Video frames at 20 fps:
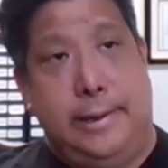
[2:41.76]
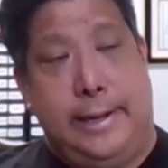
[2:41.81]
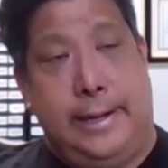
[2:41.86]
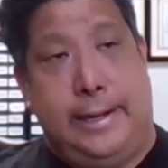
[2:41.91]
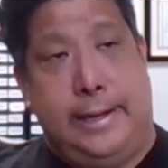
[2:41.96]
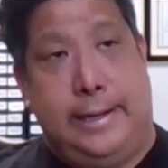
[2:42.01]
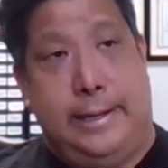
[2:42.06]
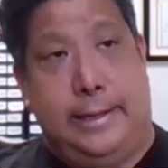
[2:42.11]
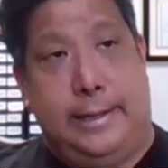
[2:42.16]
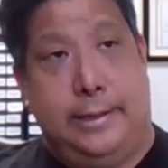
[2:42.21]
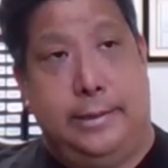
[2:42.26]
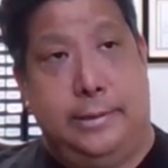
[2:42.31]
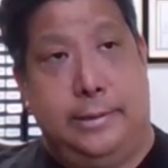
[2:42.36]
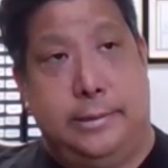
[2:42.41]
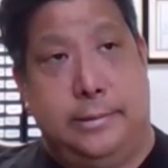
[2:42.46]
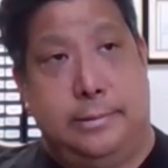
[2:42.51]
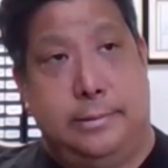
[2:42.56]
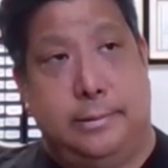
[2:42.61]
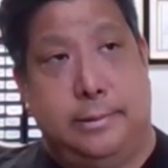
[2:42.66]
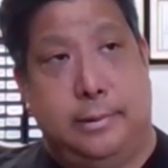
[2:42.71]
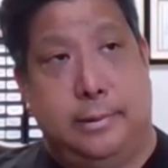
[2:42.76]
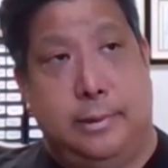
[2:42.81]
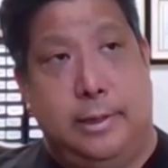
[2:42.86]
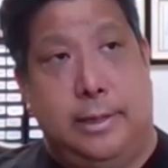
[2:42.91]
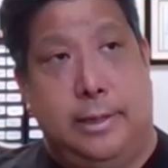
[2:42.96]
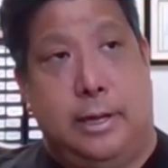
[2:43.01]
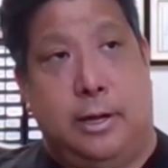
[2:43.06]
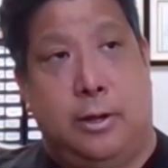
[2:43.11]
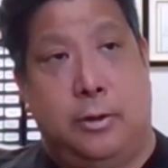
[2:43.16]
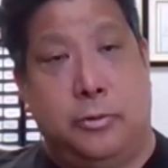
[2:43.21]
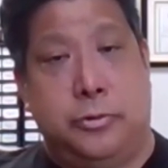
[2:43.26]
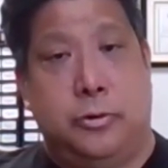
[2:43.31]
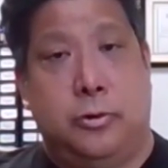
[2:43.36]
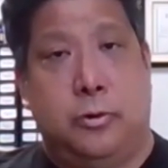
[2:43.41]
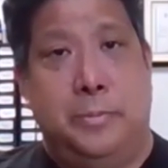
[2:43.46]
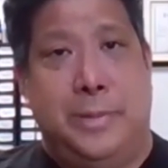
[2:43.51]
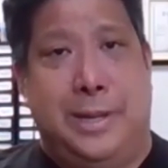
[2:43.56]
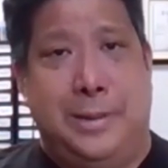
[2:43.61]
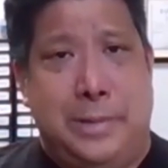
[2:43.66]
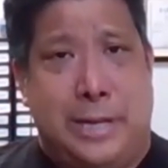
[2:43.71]
And
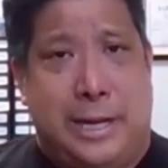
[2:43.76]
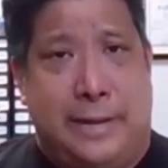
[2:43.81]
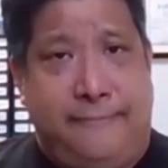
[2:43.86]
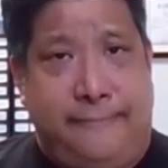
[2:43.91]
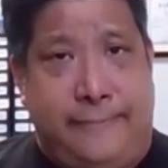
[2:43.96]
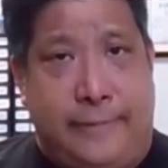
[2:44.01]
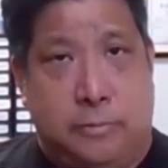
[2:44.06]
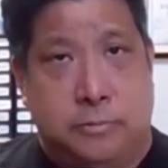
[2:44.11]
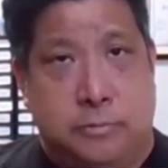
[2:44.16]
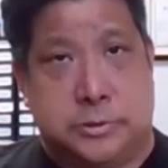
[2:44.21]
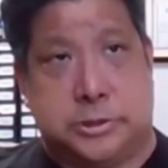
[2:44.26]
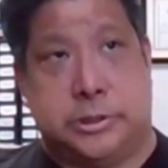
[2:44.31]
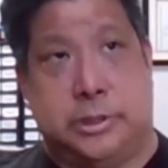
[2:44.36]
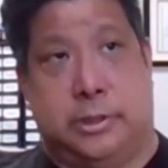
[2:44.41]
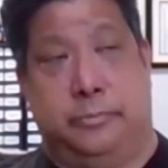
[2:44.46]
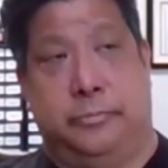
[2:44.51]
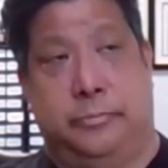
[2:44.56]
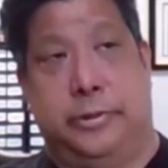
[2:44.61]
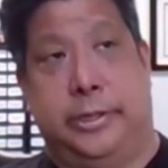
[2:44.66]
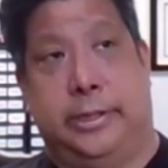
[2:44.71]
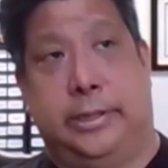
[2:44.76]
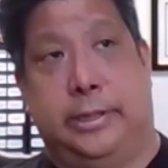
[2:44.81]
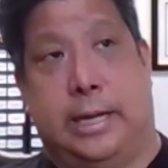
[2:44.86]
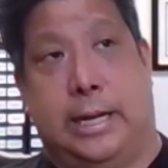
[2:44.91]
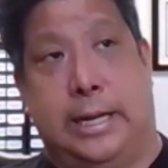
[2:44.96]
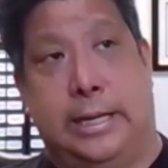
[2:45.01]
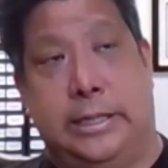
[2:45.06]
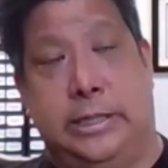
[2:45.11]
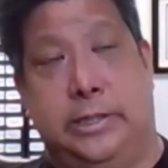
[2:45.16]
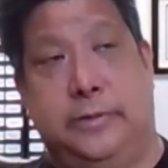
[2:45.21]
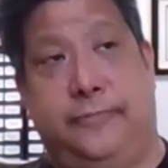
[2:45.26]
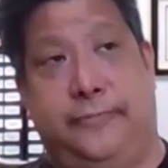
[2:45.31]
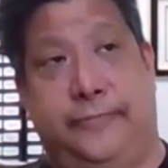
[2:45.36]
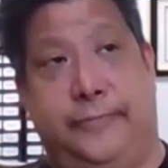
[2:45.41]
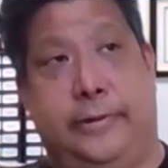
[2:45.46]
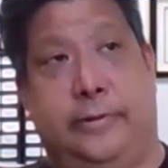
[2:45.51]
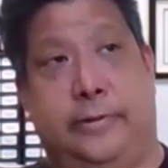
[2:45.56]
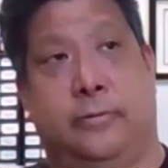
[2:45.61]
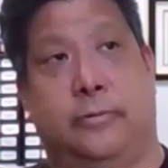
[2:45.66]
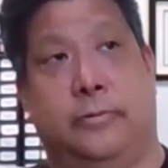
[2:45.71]
although maybe I felt something, I didn't
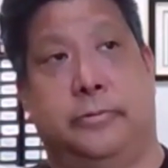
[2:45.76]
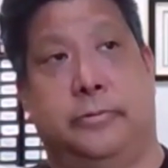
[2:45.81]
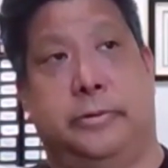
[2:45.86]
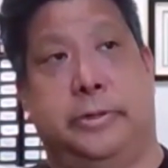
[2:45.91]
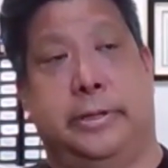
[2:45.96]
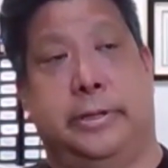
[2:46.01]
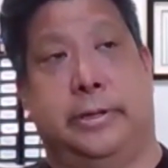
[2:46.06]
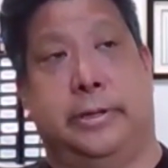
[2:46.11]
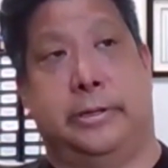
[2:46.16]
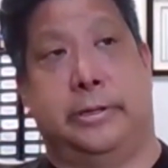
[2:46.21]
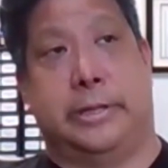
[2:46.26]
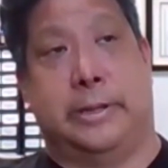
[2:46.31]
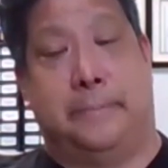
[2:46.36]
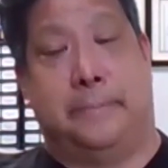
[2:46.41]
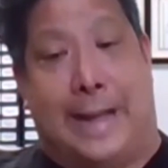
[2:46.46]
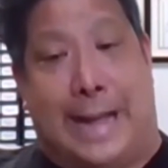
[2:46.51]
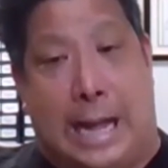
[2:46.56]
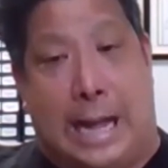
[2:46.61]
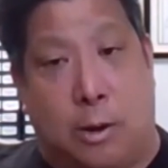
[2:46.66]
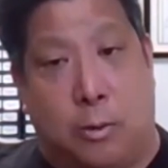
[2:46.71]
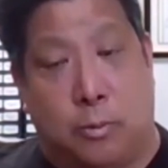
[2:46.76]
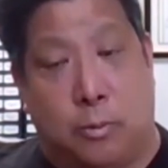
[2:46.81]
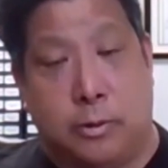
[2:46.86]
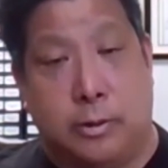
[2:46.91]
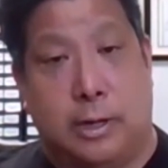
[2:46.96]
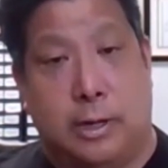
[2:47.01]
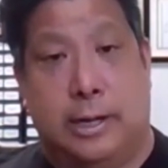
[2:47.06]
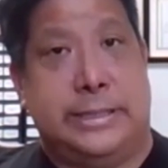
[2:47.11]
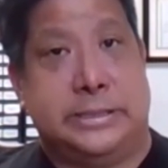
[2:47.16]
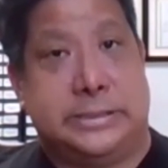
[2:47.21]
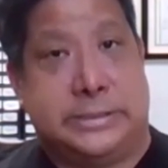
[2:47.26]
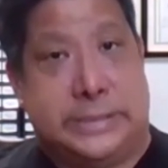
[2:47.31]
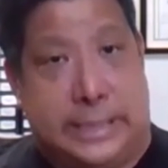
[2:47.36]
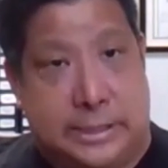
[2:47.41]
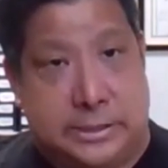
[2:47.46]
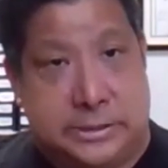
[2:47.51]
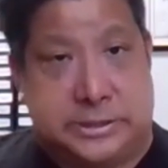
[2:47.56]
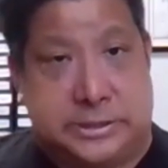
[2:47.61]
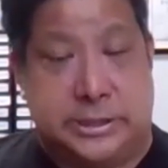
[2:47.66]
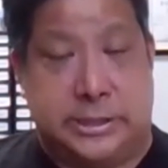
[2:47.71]
feel the power, the
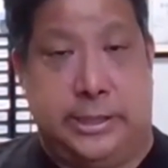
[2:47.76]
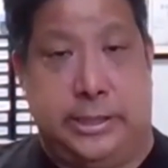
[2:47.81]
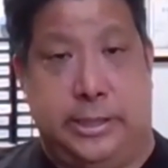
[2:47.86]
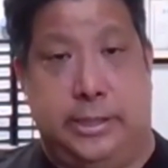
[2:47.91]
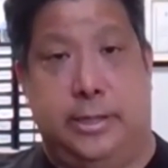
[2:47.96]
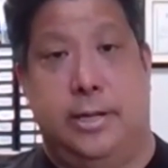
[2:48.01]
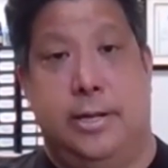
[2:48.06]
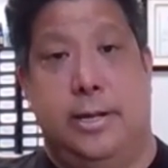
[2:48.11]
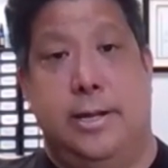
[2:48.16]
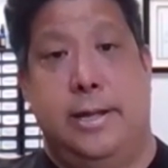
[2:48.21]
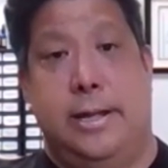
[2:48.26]
intensity.